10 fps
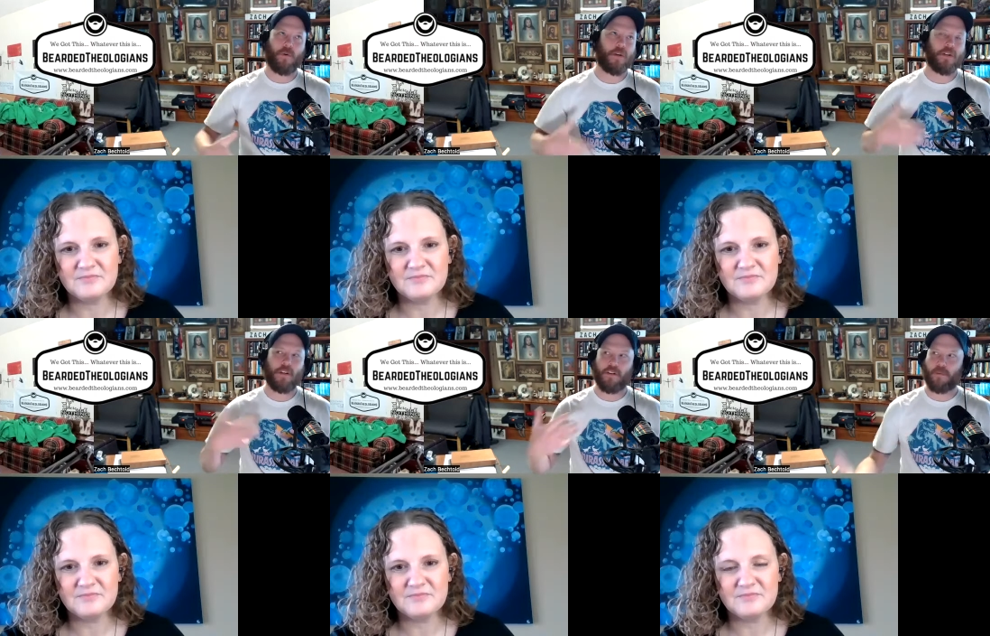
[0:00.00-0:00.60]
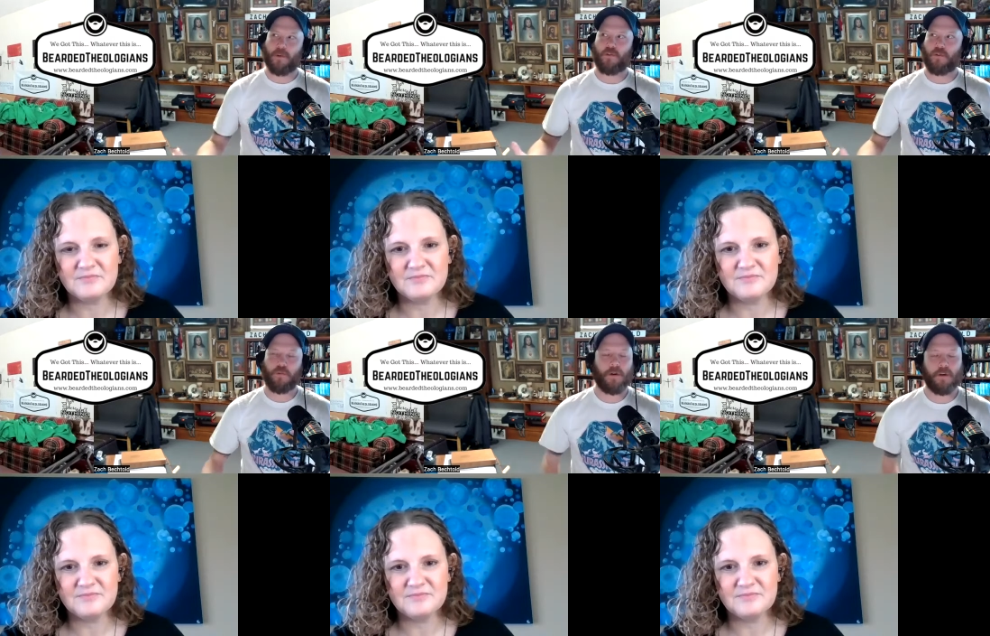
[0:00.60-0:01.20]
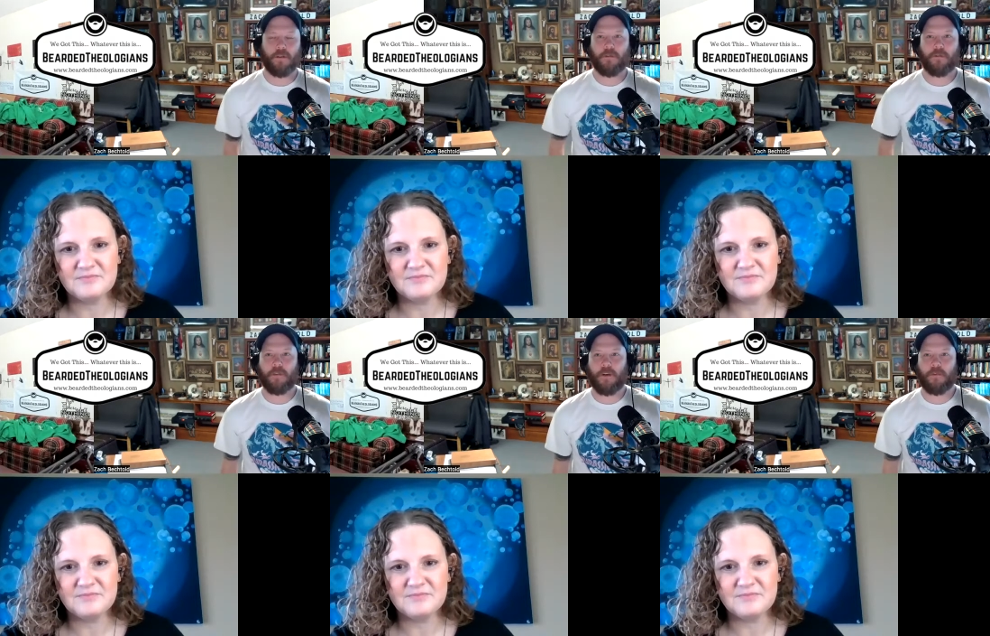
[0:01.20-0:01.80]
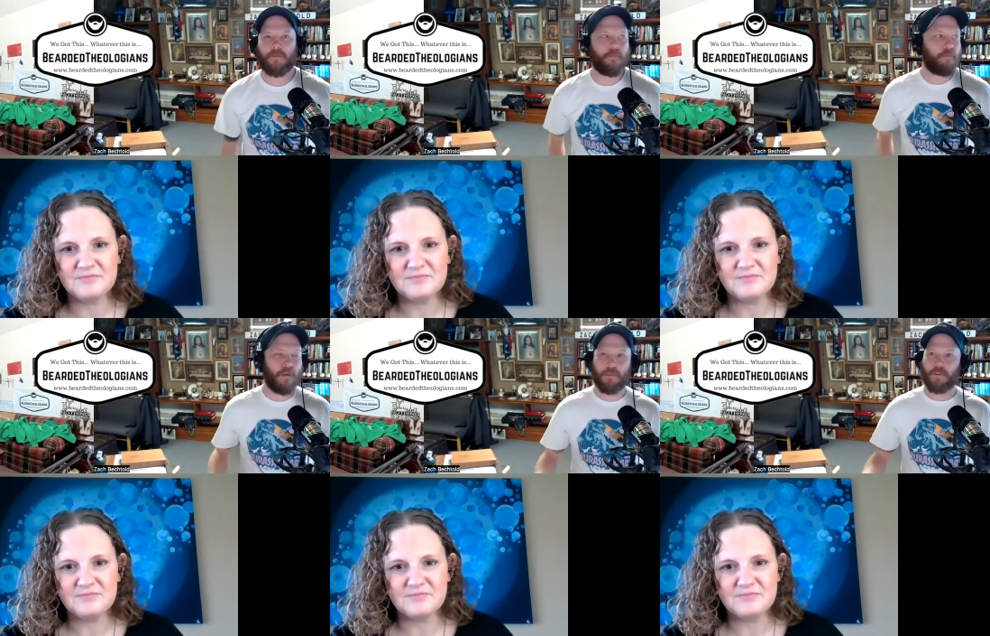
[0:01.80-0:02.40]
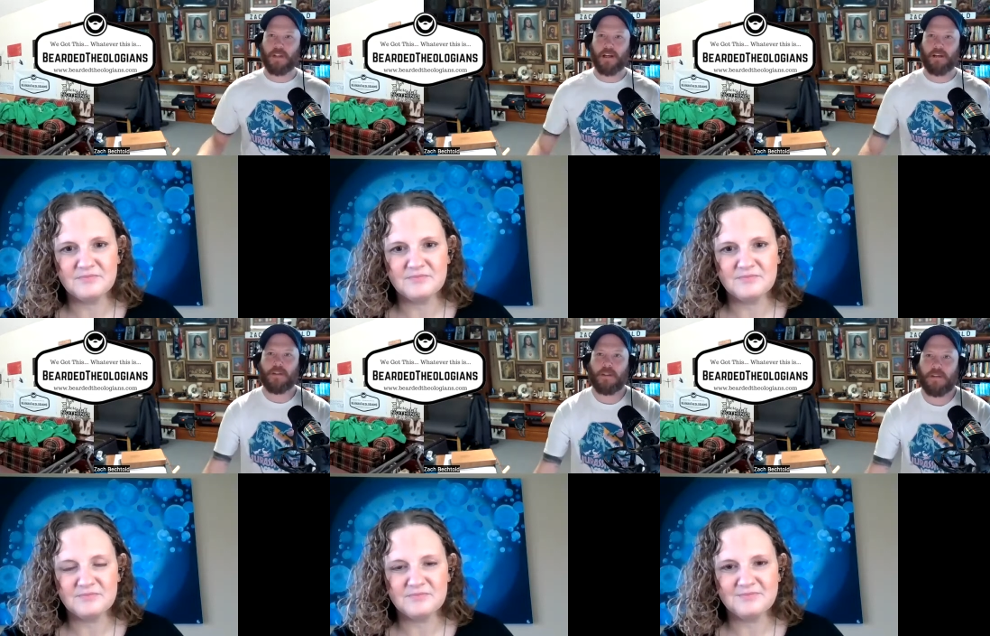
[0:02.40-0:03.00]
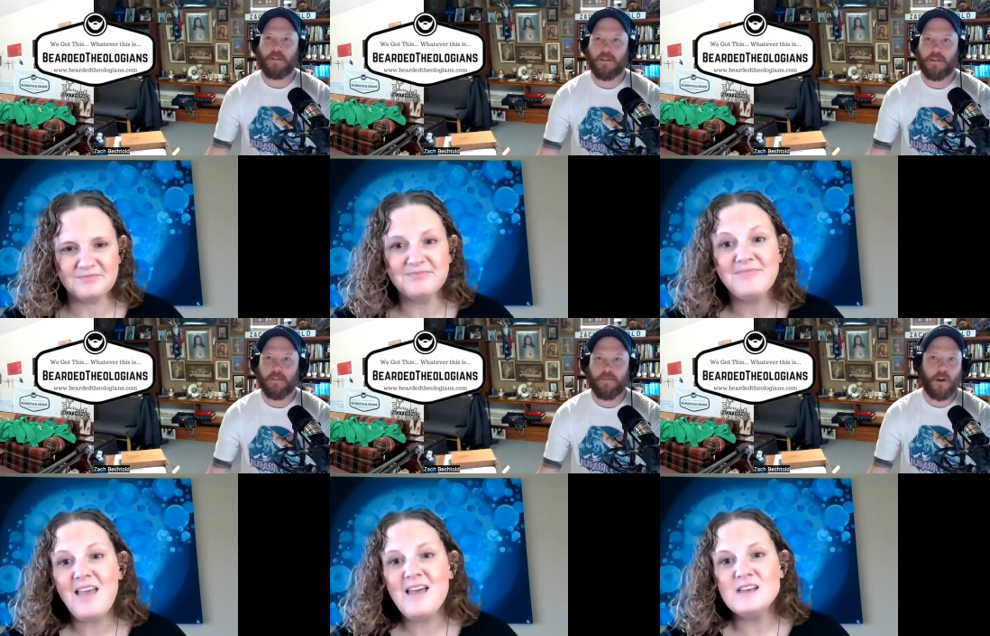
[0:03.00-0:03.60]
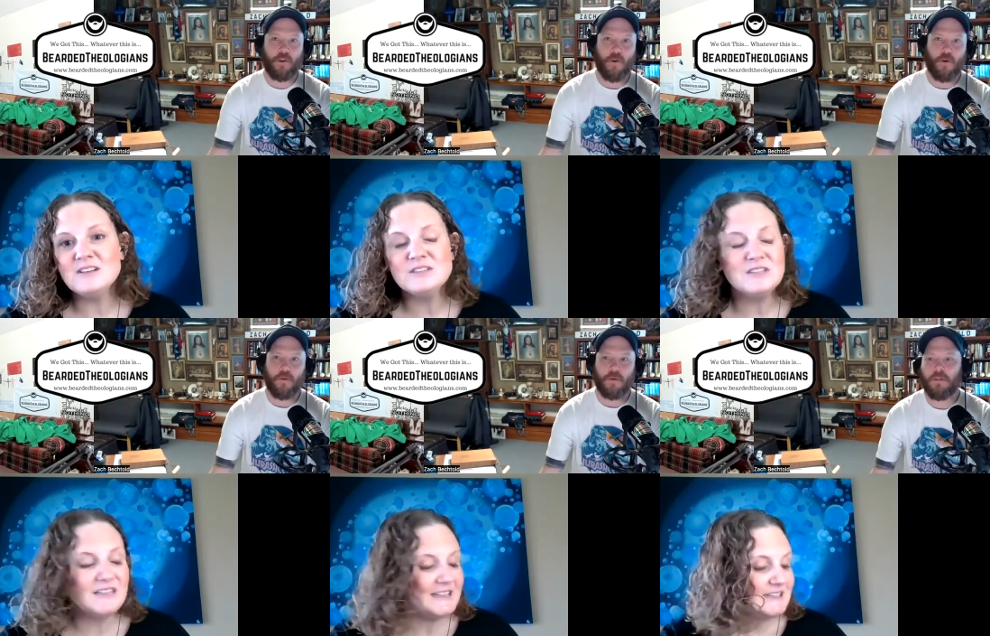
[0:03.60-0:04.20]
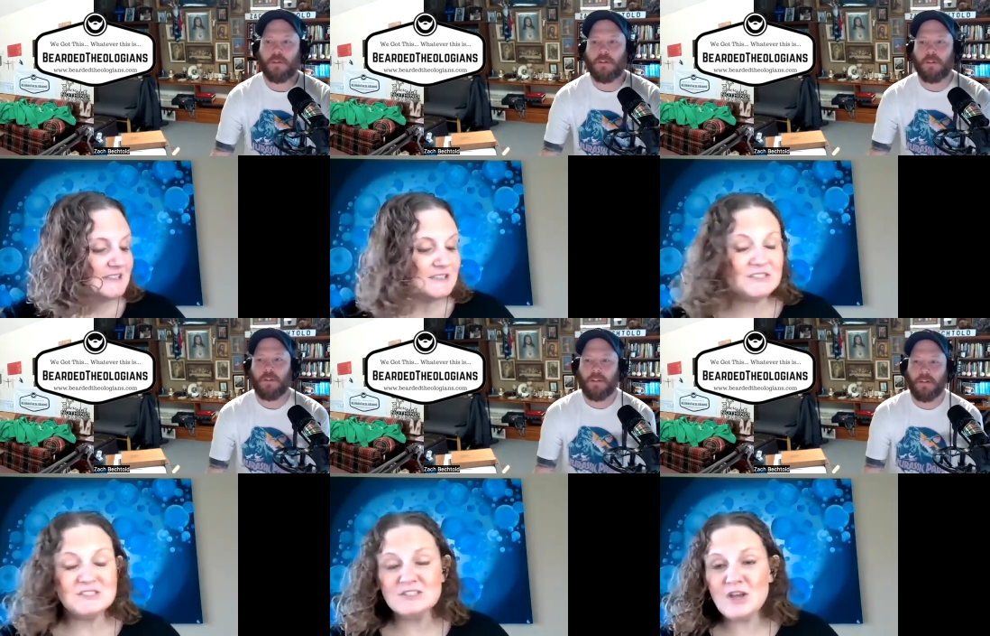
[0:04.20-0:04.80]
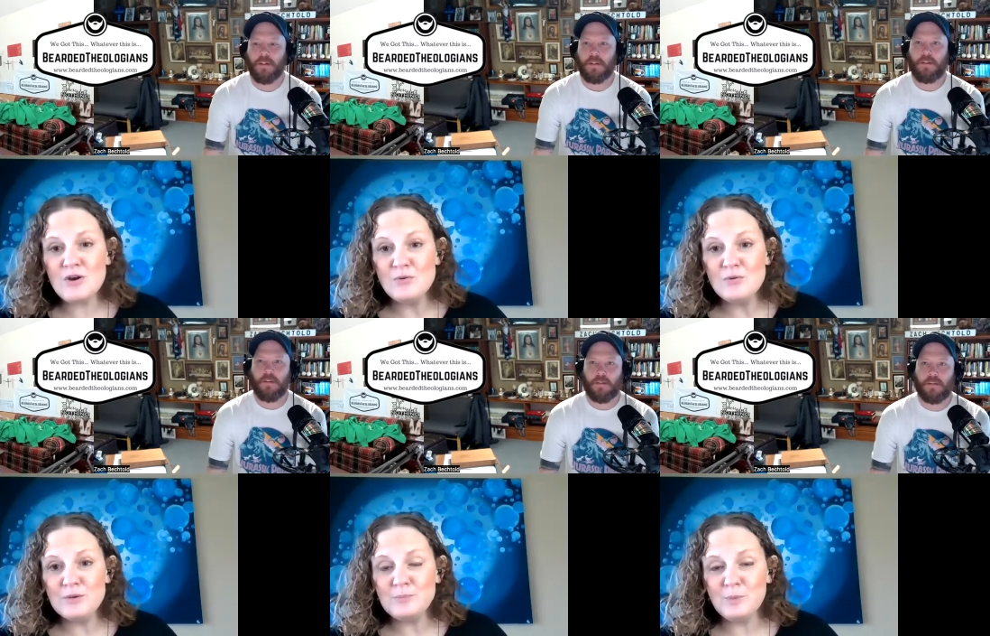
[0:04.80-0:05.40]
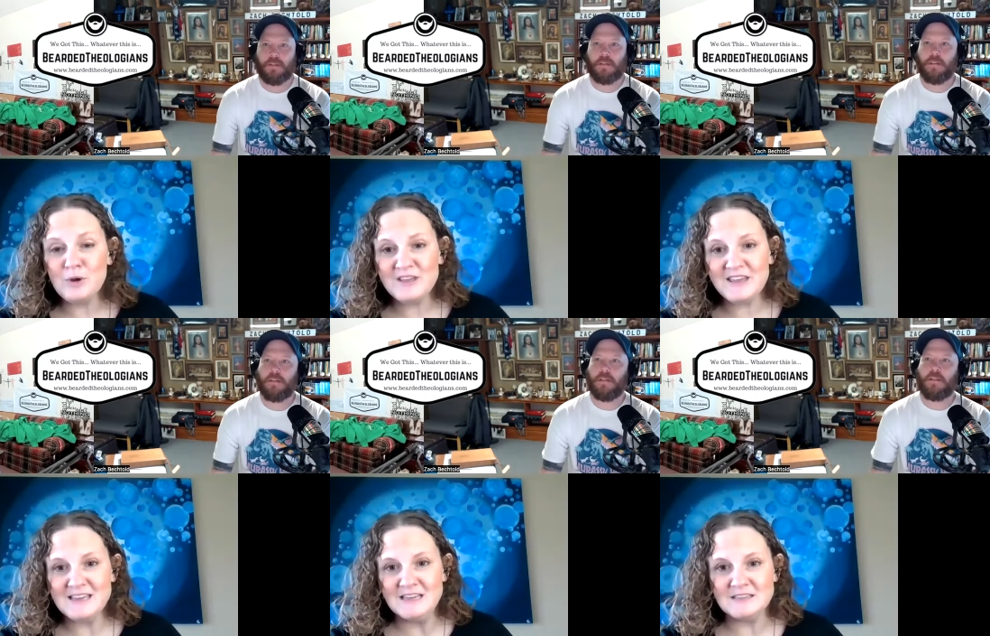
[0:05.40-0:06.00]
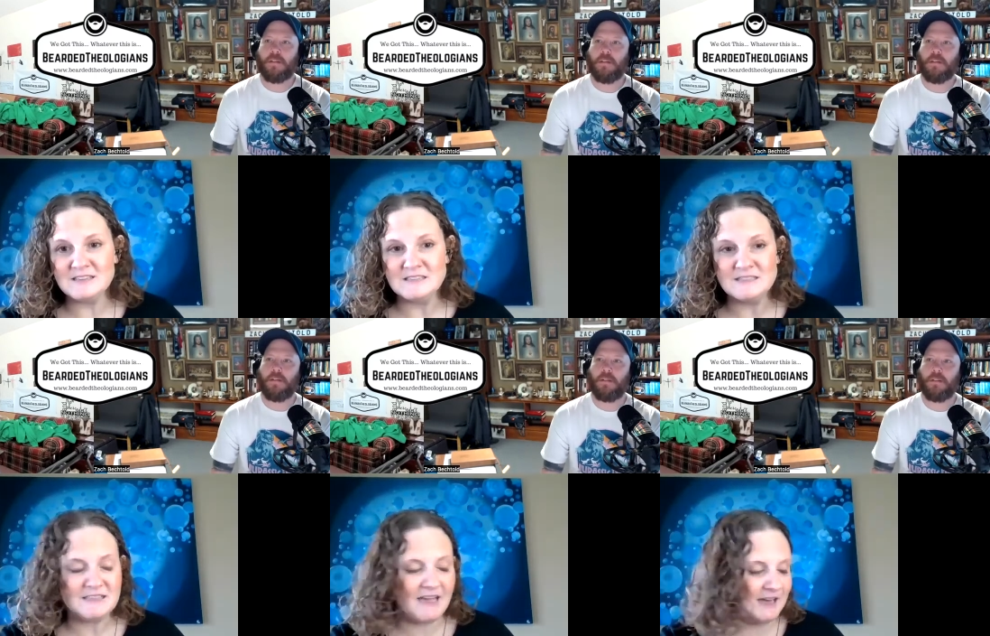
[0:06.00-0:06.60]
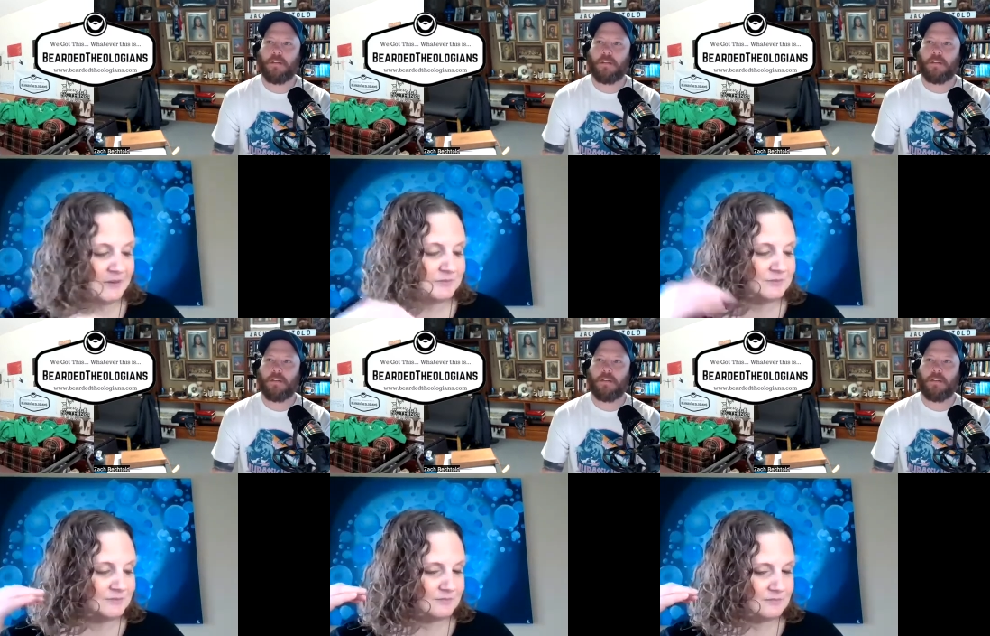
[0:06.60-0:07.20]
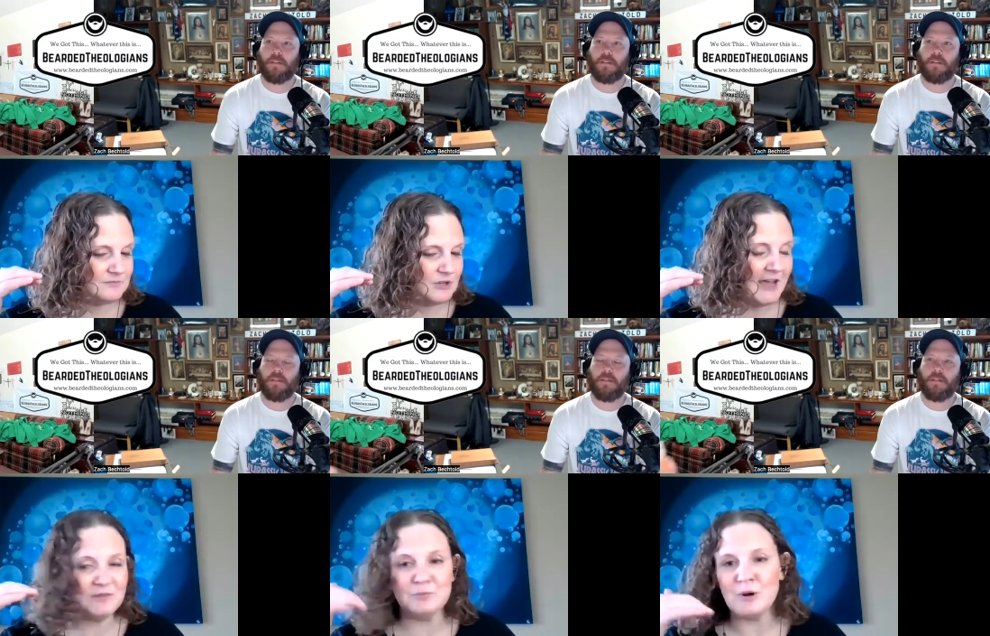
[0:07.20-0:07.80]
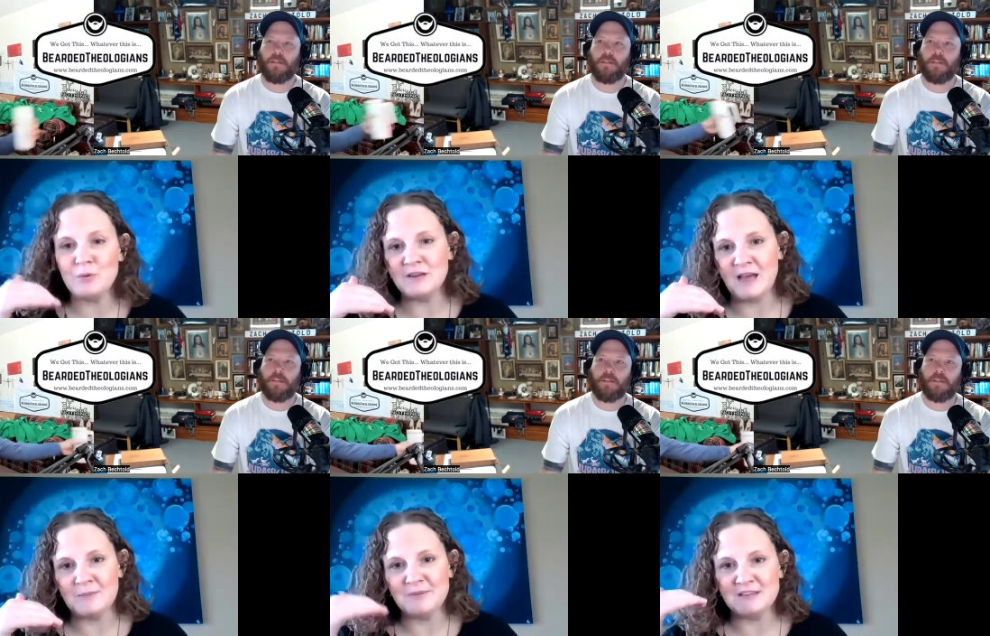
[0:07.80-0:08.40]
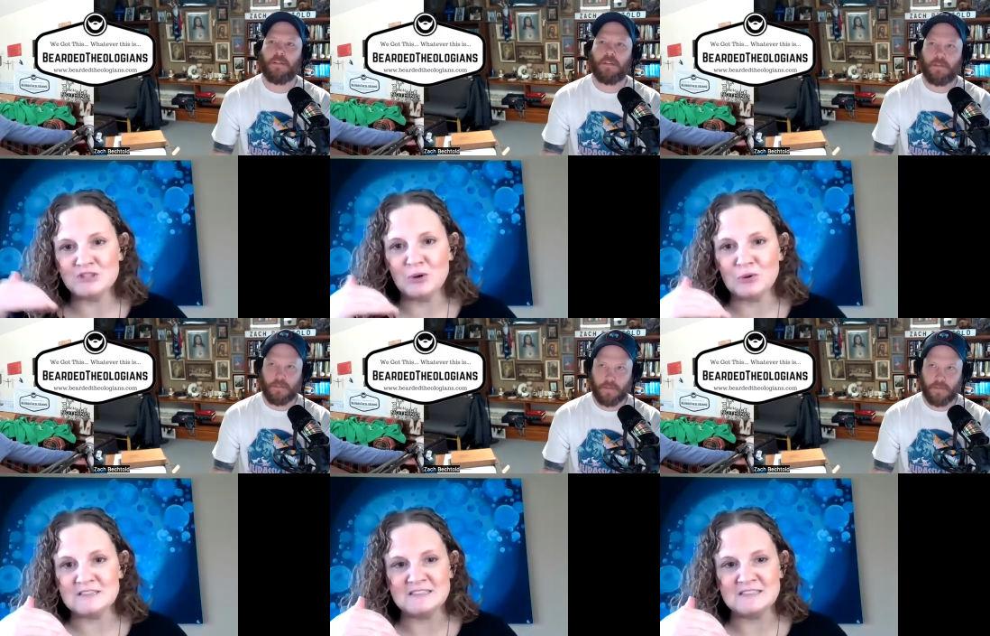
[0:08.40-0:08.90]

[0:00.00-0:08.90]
Speaker 1: into the spiritual part of of people's lives, if not your own?
Speaker 2: So the book is um, kind of broken up. Each holy